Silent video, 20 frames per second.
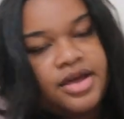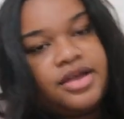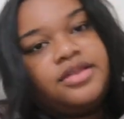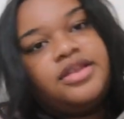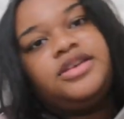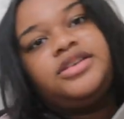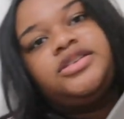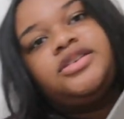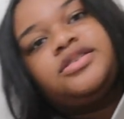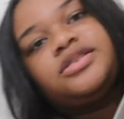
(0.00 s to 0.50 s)

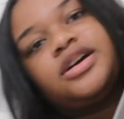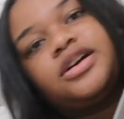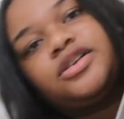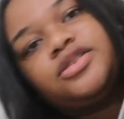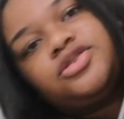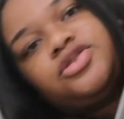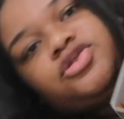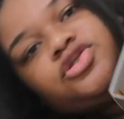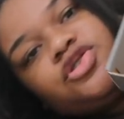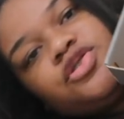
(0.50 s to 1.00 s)
These shoes are
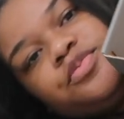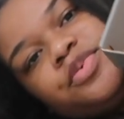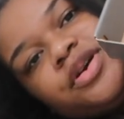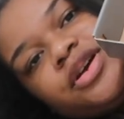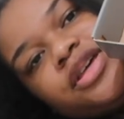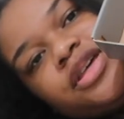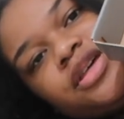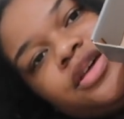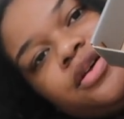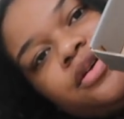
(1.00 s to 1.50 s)
super
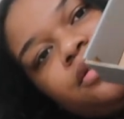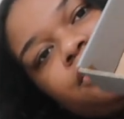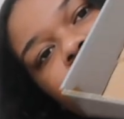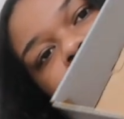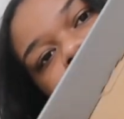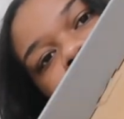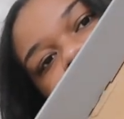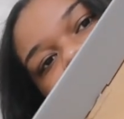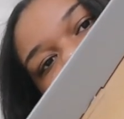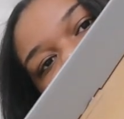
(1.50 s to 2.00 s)
cute.
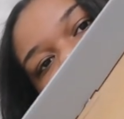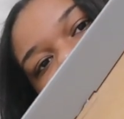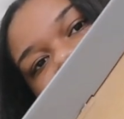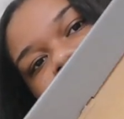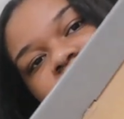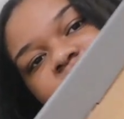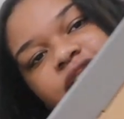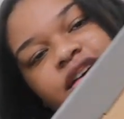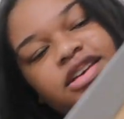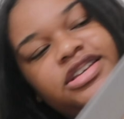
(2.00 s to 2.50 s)

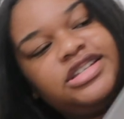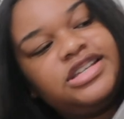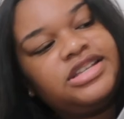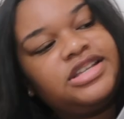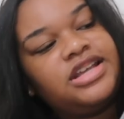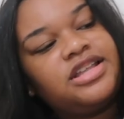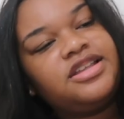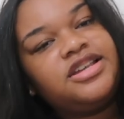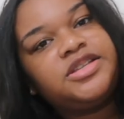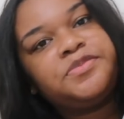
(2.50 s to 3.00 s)
And it's just
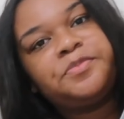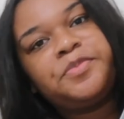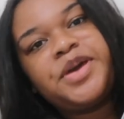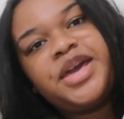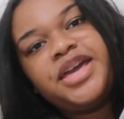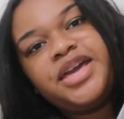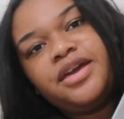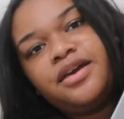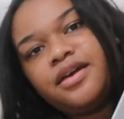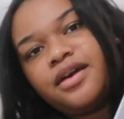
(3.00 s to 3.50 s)
in this
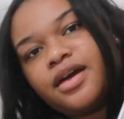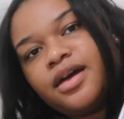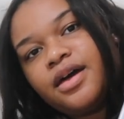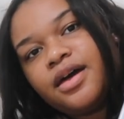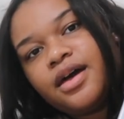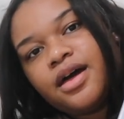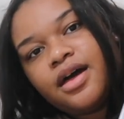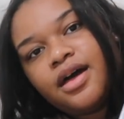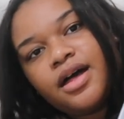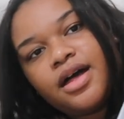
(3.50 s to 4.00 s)
pink.
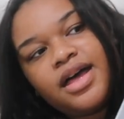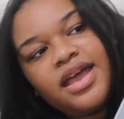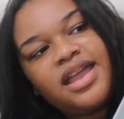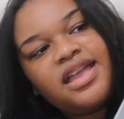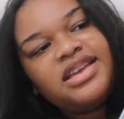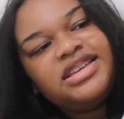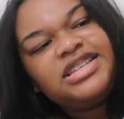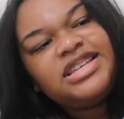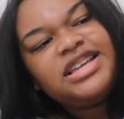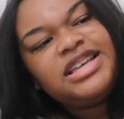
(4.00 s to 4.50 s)

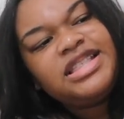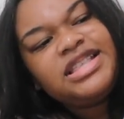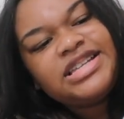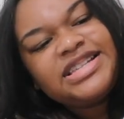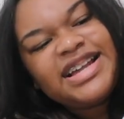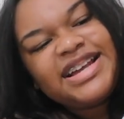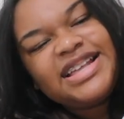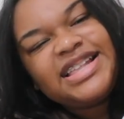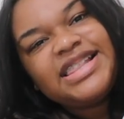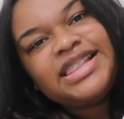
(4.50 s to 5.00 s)
And it's in
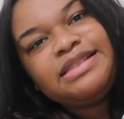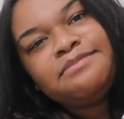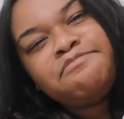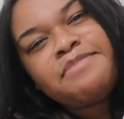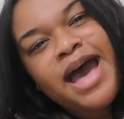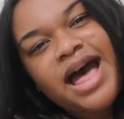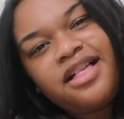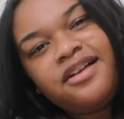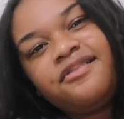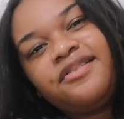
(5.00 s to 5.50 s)
this like
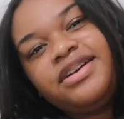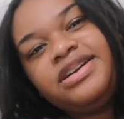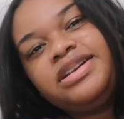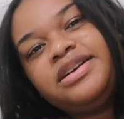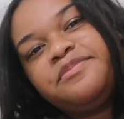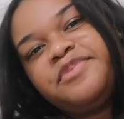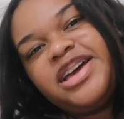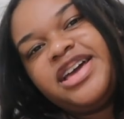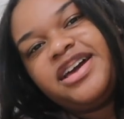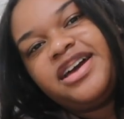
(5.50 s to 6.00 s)

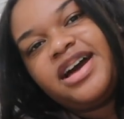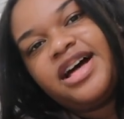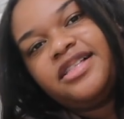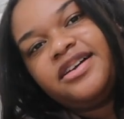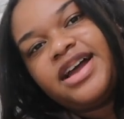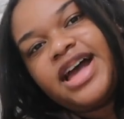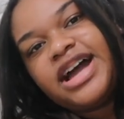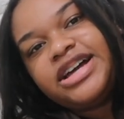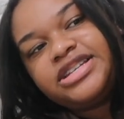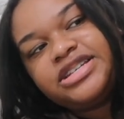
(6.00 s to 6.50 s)
ballerina pink color
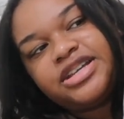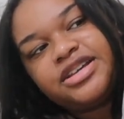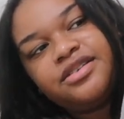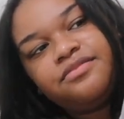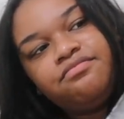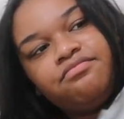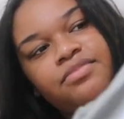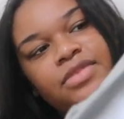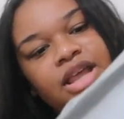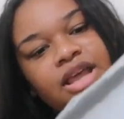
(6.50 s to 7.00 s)
actually.
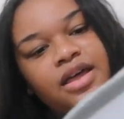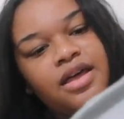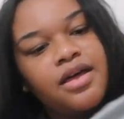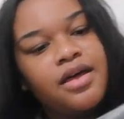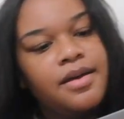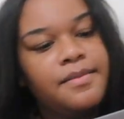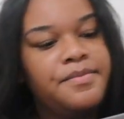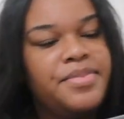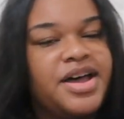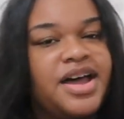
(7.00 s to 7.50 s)

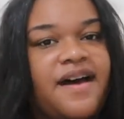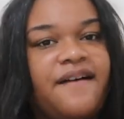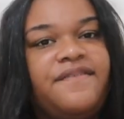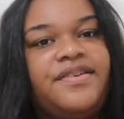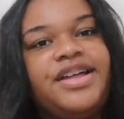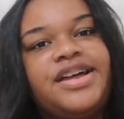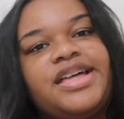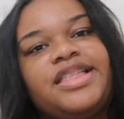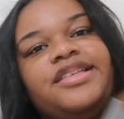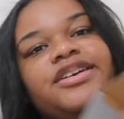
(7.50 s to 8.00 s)
But I
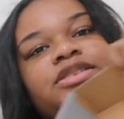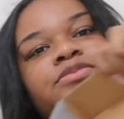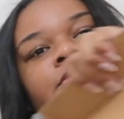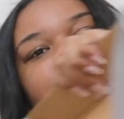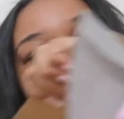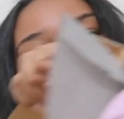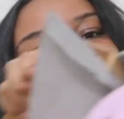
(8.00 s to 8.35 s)
feel like it looks more